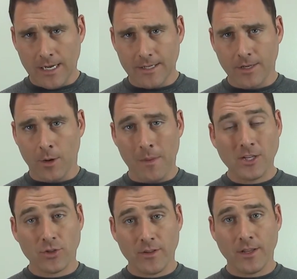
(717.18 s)
make
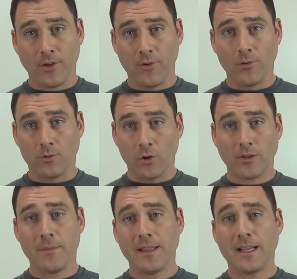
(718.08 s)
sure that you look
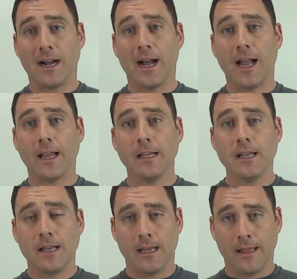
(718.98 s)
them in the eye
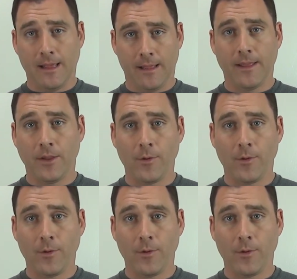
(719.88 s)
and that you